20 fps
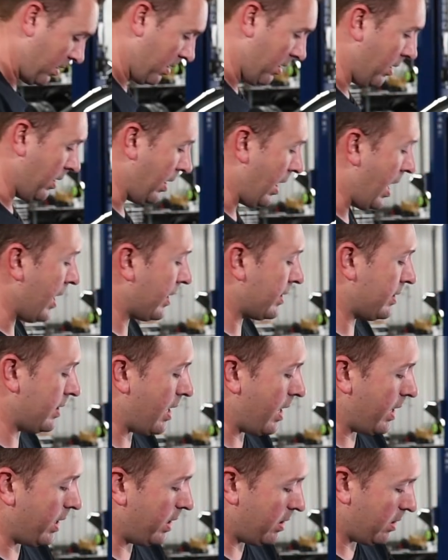The
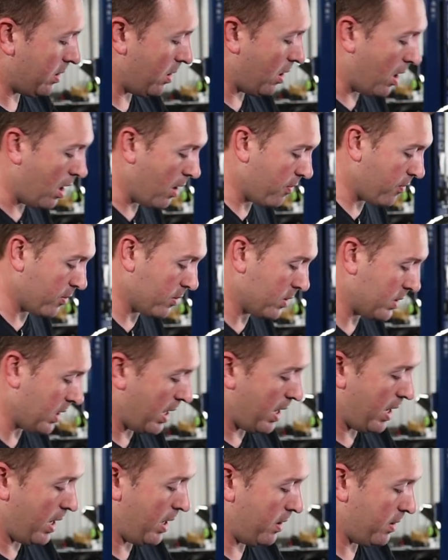Loctite offers
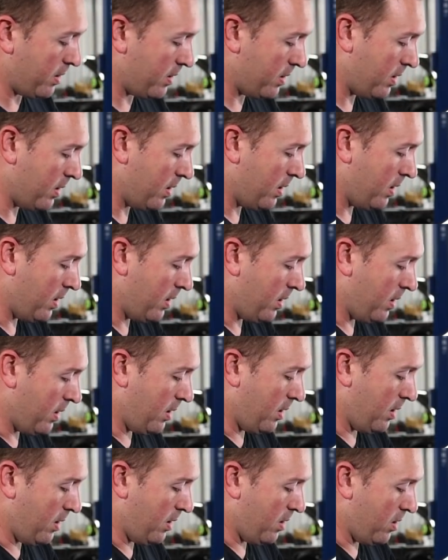a
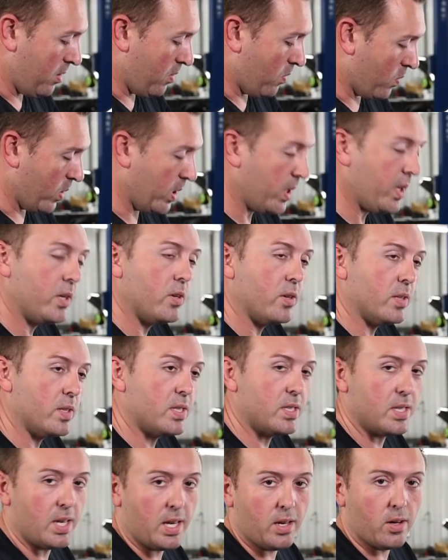really
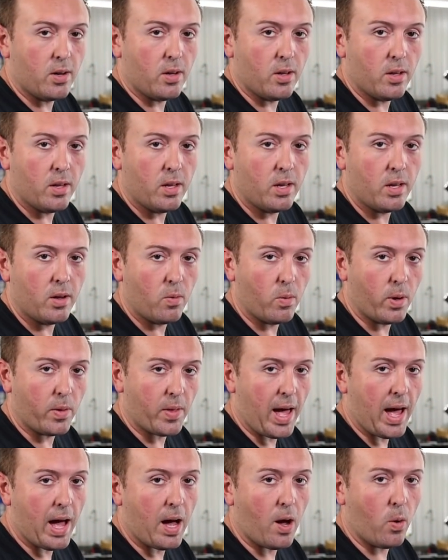good seal
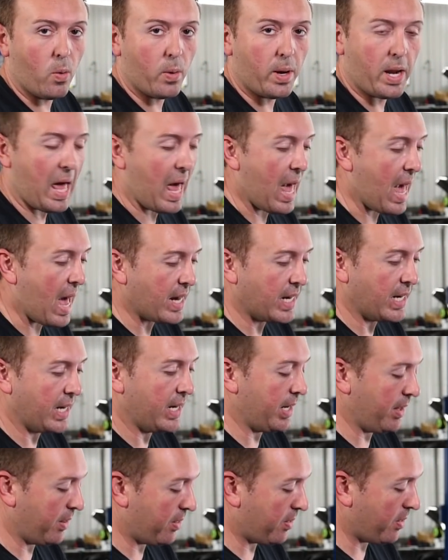without adding any